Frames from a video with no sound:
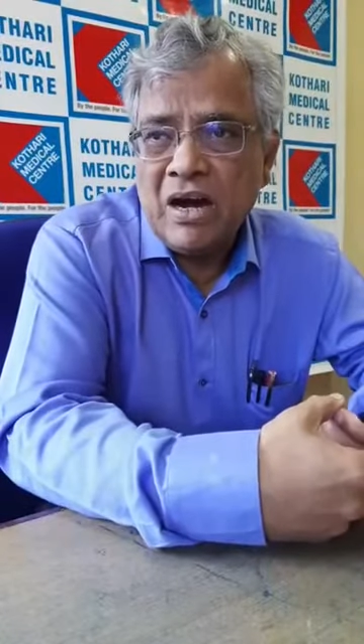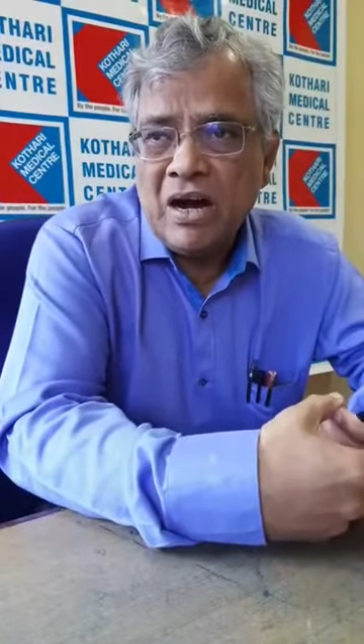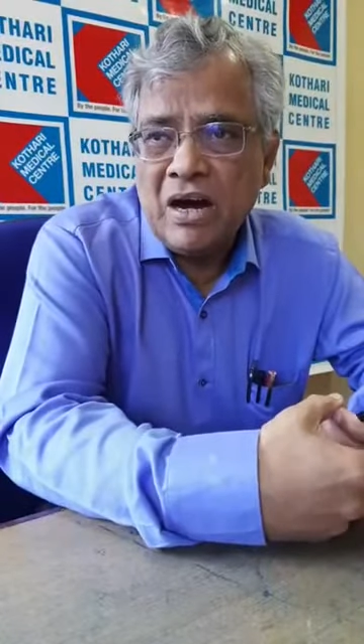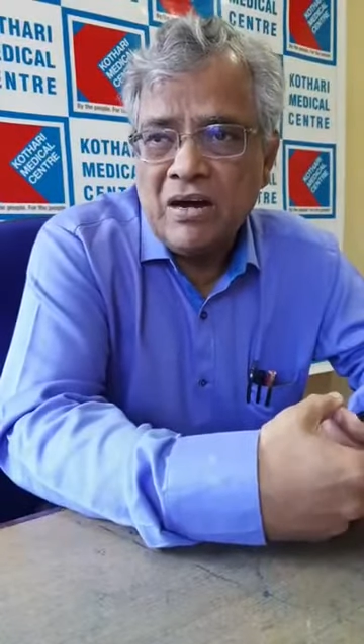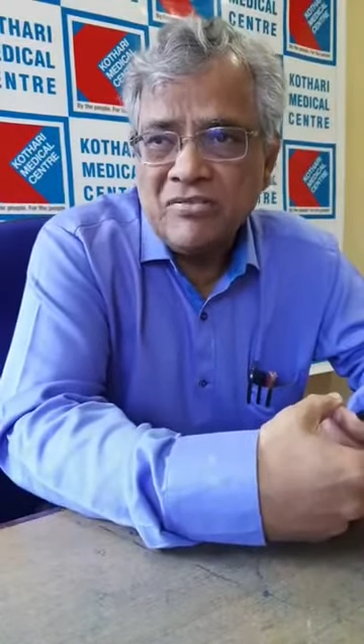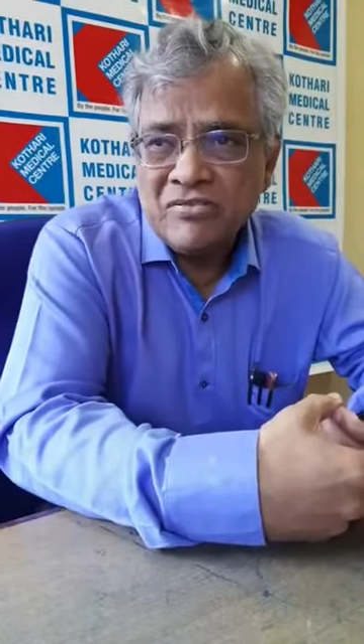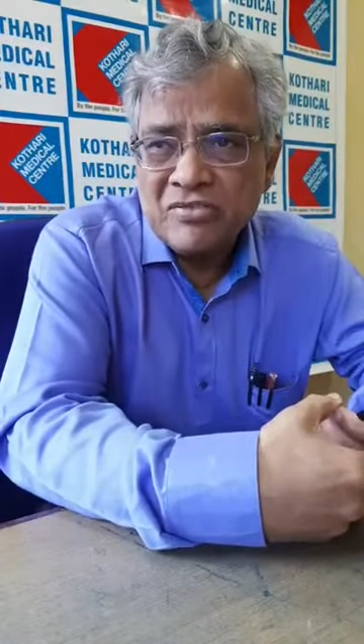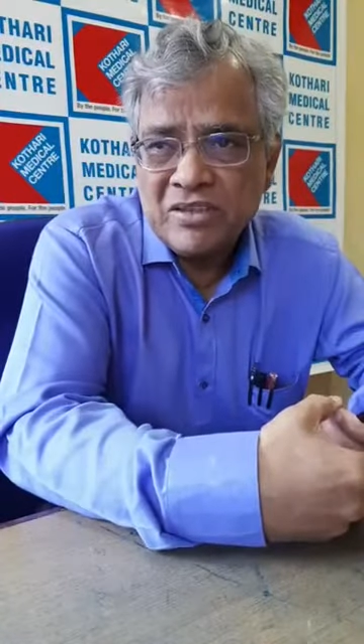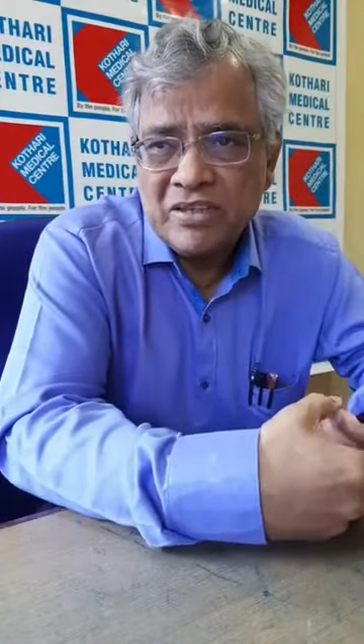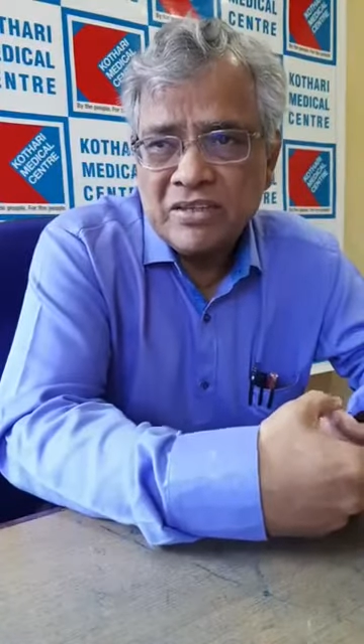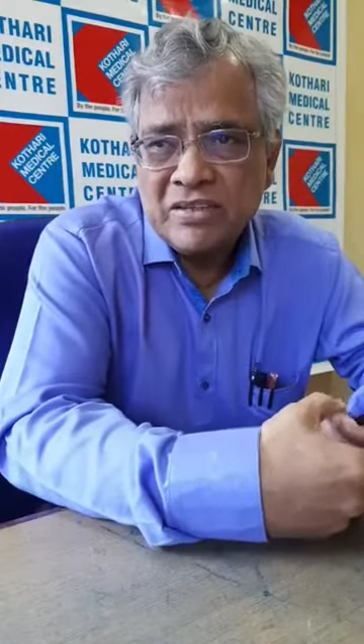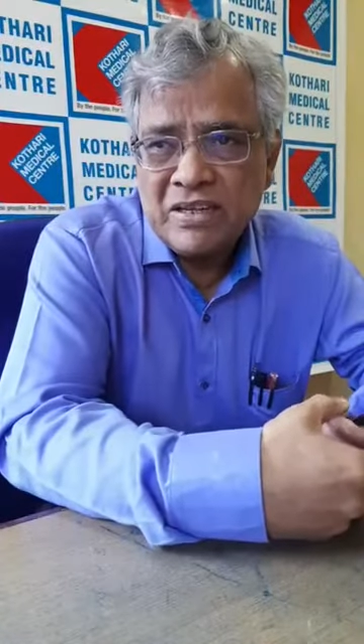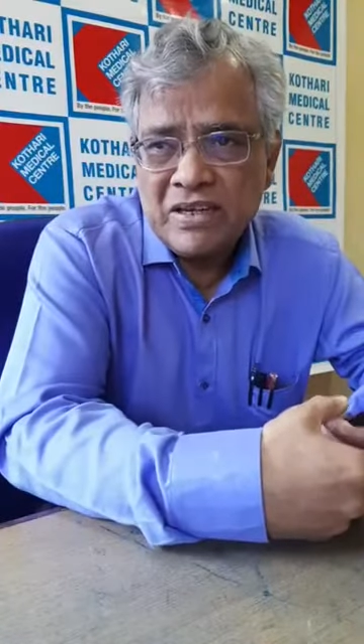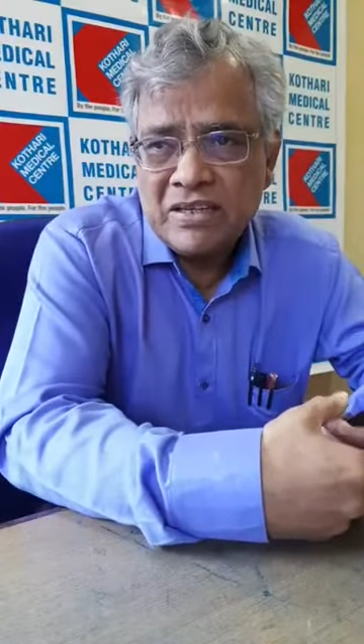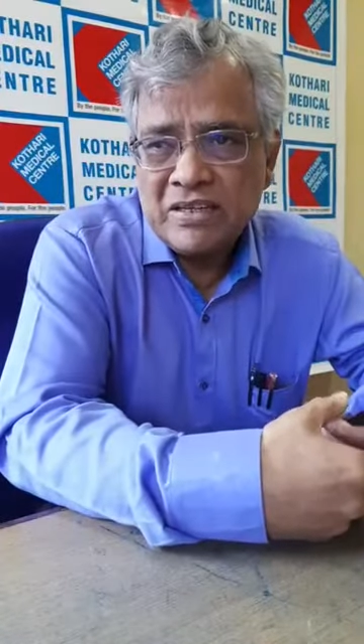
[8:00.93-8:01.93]
After
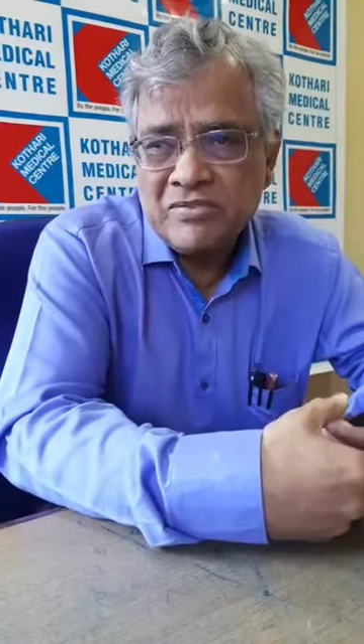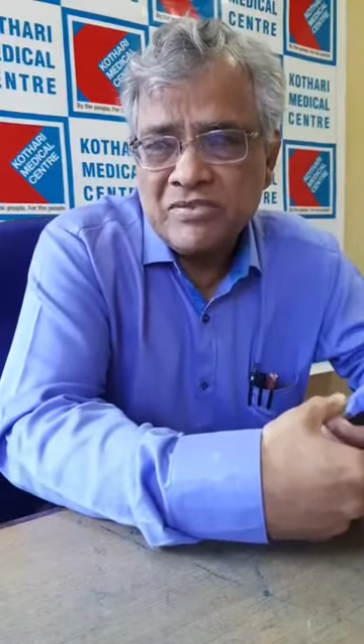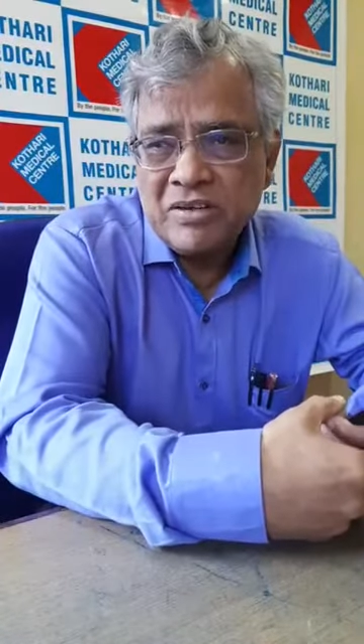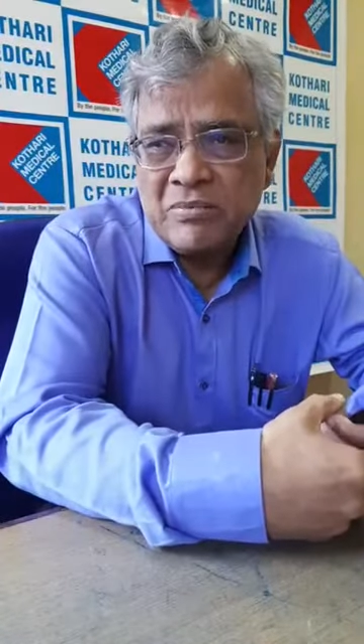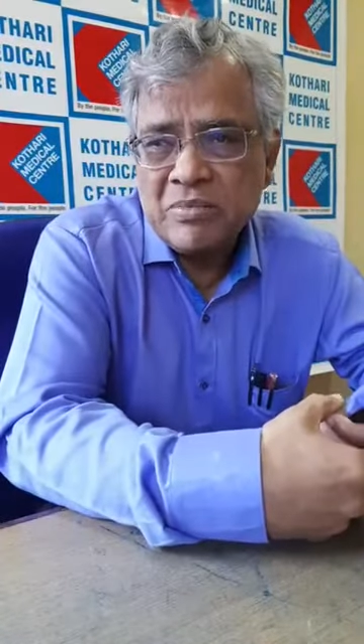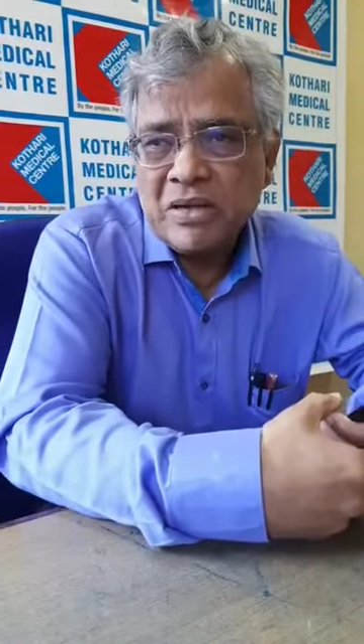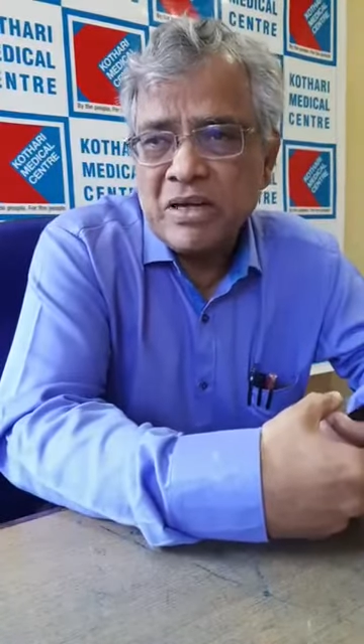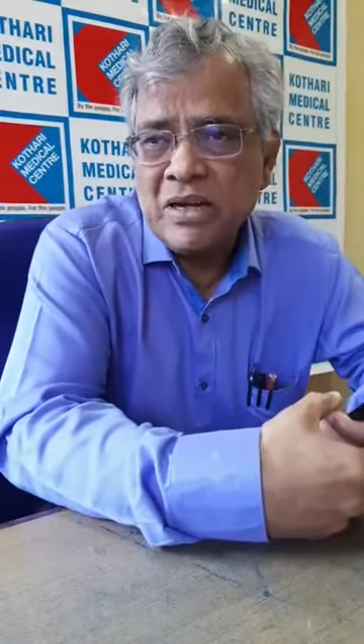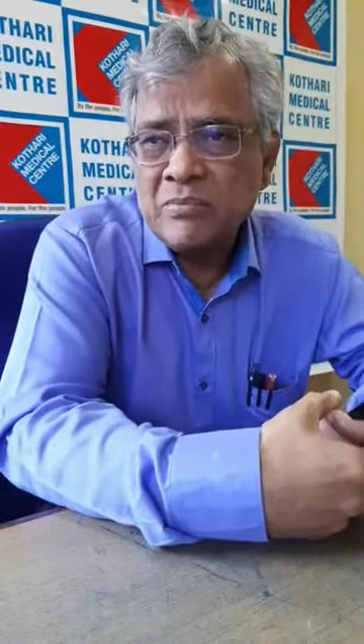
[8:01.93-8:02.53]
that, developing